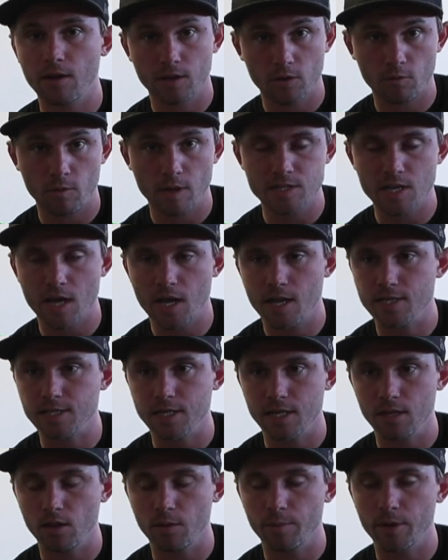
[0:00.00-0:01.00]
I did race a
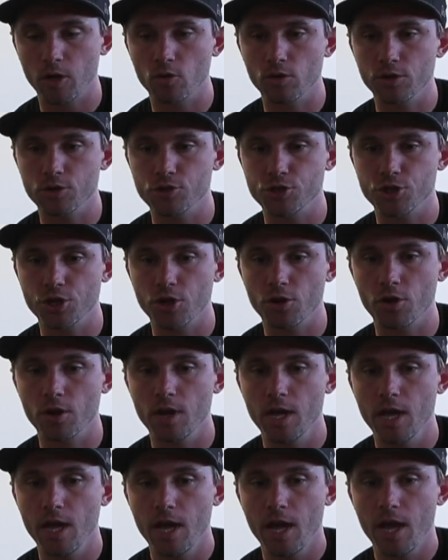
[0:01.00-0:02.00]
Husky a little bit earlier this year.